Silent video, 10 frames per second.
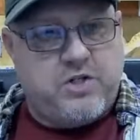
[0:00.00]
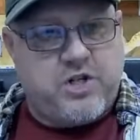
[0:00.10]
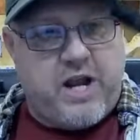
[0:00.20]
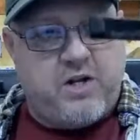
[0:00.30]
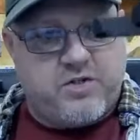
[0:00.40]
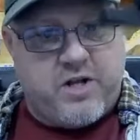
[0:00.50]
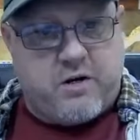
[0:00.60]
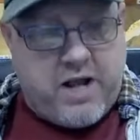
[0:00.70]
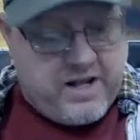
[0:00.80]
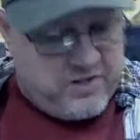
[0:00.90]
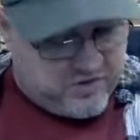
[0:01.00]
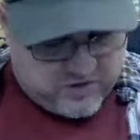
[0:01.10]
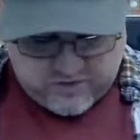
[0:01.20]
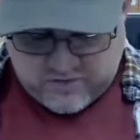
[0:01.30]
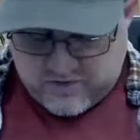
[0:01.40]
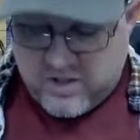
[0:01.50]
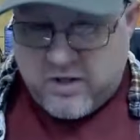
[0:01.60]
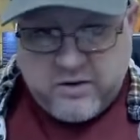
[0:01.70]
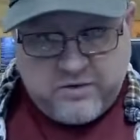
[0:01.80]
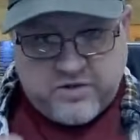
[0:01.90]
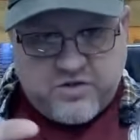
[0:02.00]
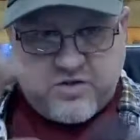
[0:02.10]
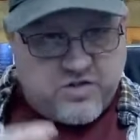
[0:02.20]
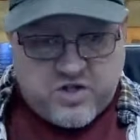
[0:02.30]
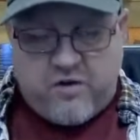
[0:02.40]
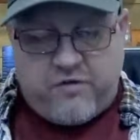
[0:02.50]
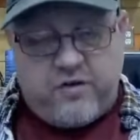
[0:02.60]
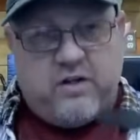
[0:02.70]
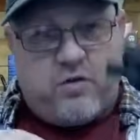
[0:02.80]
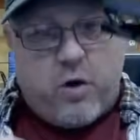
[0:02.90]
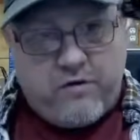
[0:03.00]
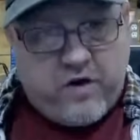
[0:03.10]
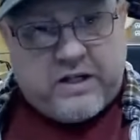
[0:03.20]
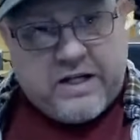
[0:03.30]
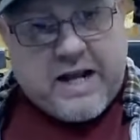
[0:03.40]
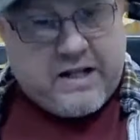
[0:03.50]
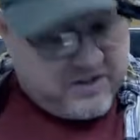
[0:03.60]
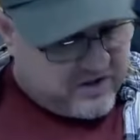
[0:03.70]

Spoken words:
changed their heads and just stuff. And so I finally got this